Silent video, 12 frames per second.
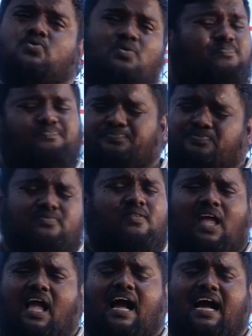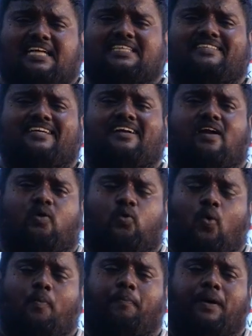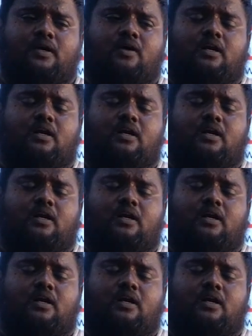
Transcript: So as I said, loop and